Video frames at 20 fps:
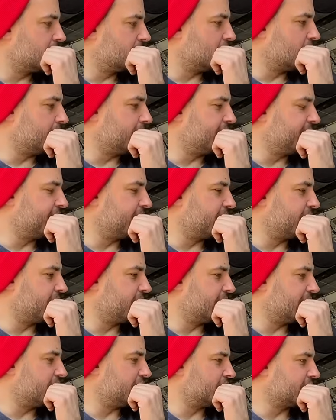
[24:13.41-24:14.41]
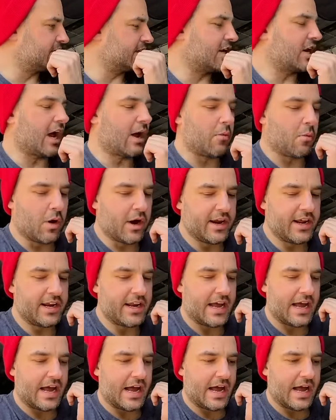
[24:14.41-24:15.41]
I'll be figuring out, because I, I want it
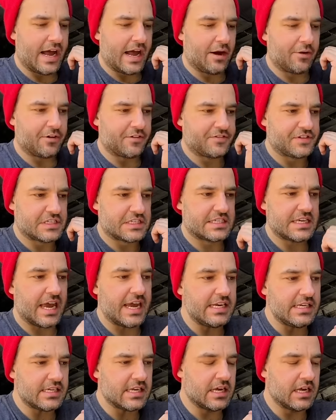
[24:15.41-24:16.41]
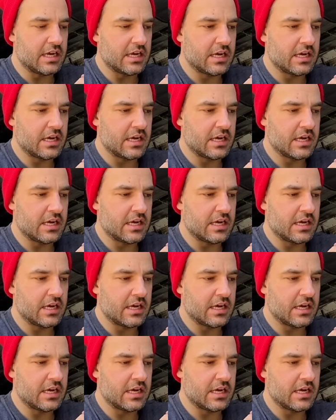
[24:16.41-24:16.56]
out of sight,